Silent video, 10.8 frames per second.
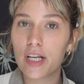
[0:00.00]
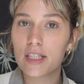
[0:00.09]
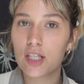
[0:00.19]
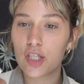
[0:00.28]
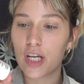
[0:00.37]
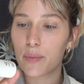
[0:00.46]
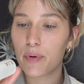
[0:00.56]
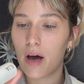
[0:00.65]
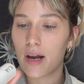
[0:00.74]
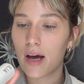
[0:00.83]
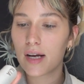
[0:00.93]
Cheek to Cheek
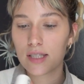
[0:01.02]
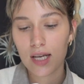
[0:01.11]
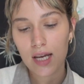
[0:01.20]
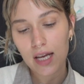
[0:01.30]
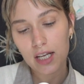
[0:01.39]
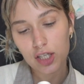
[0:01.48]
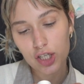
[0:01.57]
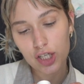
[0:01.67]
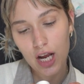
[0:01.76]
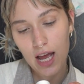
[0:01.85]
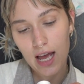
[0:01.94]
product in
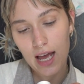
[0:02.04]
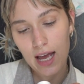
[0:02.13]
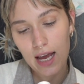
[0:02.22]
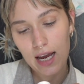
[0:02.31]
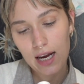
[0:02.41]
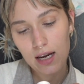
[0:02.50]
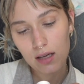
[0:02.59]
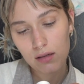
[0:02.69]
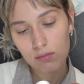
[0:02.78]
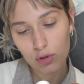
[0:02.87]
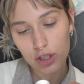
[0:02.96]
shade,
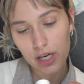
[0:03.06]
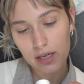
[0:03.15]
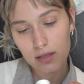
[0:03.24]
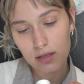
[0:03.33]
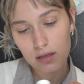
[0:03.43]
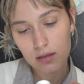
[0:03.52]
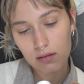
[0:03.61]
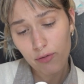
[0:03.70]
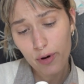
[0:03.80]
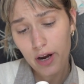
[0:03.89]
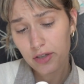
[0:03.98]
what shade is this?
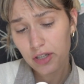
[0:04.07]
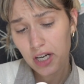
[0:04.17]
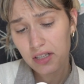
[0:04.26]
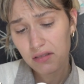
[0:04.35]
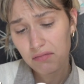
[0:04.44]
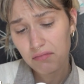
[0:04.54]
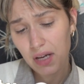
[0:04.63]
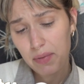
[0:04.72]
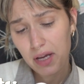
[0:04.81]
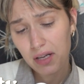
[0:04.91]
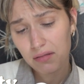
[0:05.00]
400,
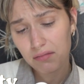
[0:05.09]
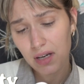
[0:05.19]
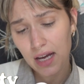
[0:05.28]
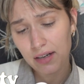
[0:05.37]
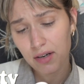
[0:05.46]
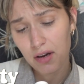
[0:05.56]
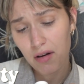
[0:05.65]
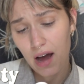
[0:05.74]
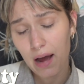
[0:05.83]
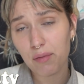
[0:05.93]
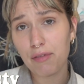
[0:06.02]
maybe? I don't
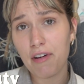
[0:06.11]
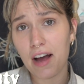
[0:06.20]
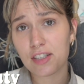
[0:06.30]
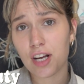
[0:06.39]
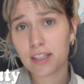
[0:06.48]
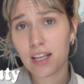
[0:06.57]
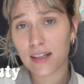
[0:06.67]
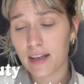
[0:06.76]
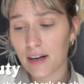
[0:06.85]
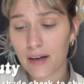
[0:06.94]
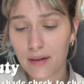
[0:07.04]
know. I will fact check that
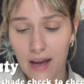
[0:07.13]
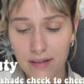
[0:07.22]
later.